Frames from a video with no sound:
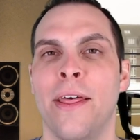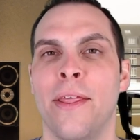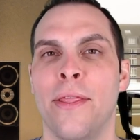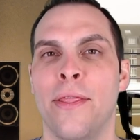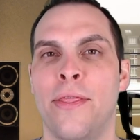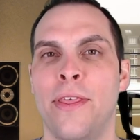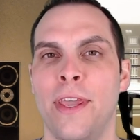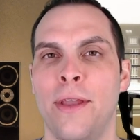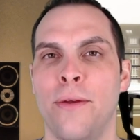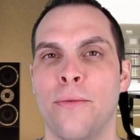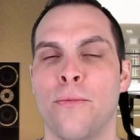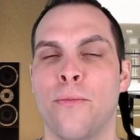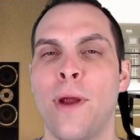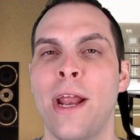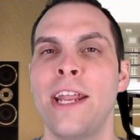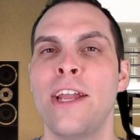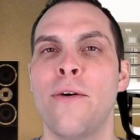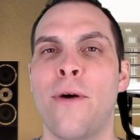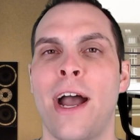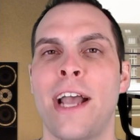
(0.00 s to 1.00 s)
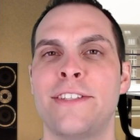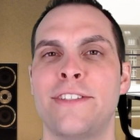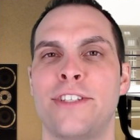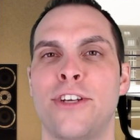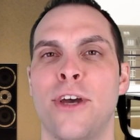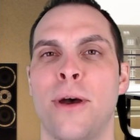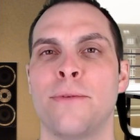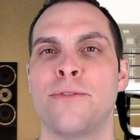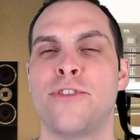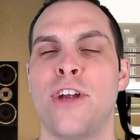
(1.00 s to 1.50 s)
the
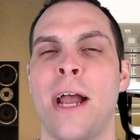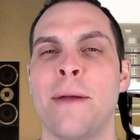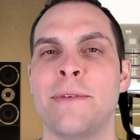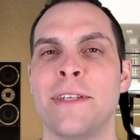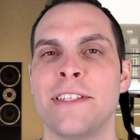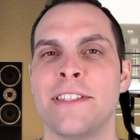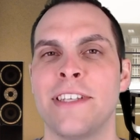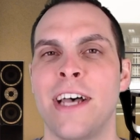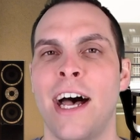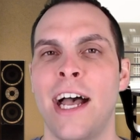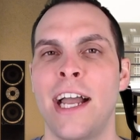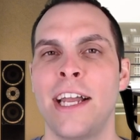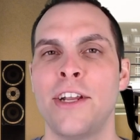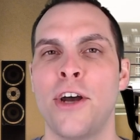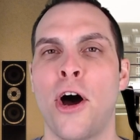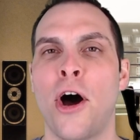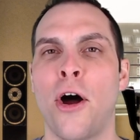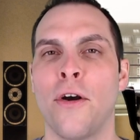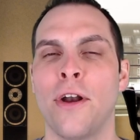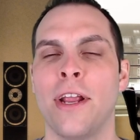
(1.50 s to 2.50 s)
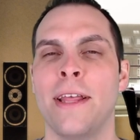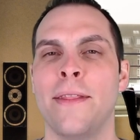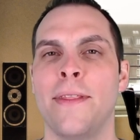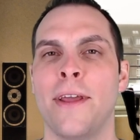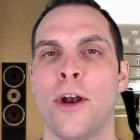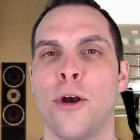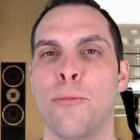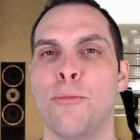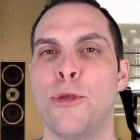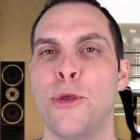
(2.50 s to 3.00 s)
radioisotopes trapped inside are in
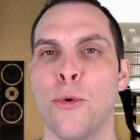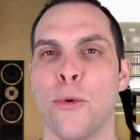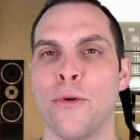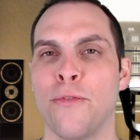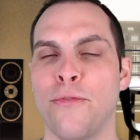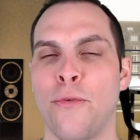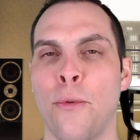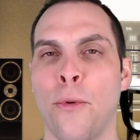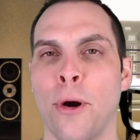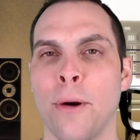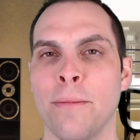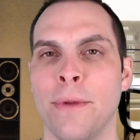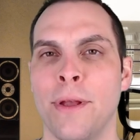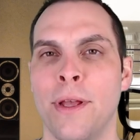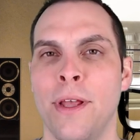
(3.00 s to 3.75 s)
their pure form.